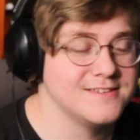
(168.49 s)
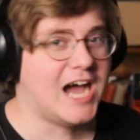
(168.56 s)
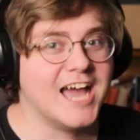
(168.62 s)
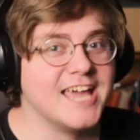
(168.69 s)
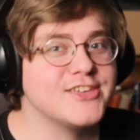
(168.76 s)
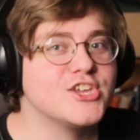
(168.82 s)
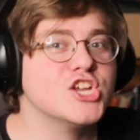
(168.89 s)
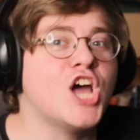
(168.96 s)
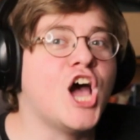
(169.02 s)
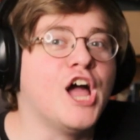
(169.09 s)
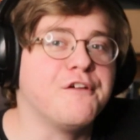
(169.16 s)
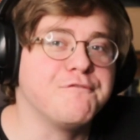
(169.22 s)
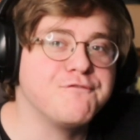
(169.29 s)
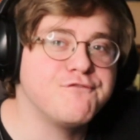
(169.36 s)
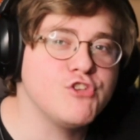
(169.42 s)
I
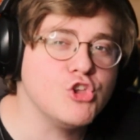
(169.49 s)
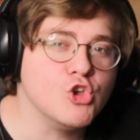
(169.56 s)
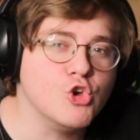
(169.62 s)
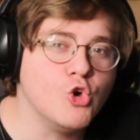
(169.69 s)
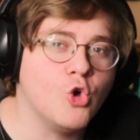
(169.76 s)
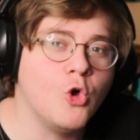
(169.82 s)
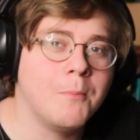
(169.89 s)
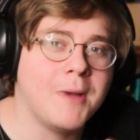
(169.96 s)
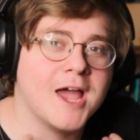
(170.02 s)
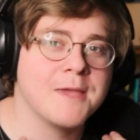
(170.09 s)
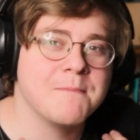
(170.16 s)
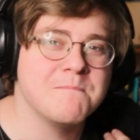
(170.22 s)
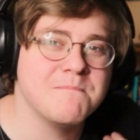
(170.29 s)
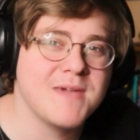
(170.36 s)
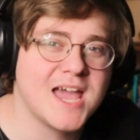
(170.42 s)
cannot fuel
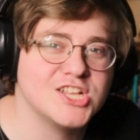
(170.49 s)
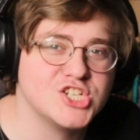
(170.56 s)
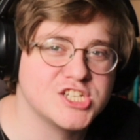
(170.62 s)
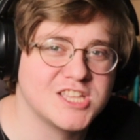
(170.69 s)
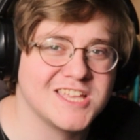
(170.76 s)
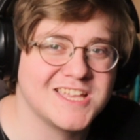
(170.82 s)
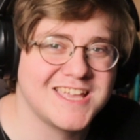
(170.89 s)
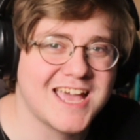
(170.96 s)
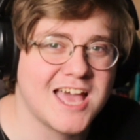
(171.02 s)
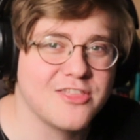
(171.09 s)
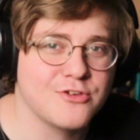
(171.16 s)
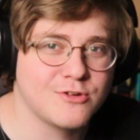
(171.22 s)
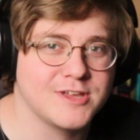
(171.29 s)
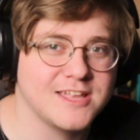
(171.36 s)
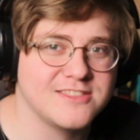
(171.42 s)
my Magic the
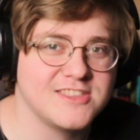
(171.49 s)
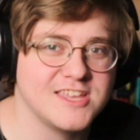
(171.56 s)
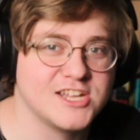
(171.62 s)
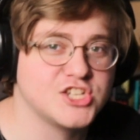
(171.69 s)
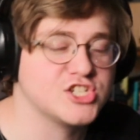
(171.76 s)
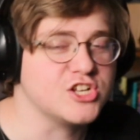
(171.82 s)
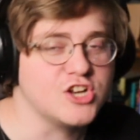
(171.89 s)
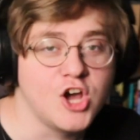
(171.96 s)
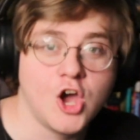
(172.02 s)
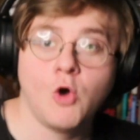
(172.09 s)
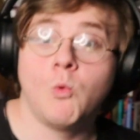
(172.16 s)
Gathering addiction.